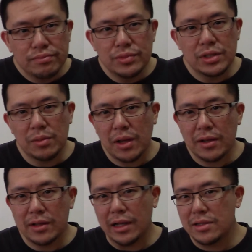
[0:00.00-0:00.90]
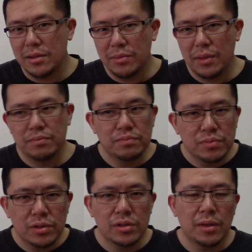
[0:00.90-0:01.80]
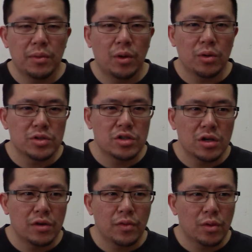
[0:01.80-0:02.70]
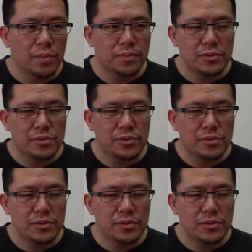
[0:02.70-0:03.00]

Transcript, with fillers: we sometimes collect them and put them on a shelf or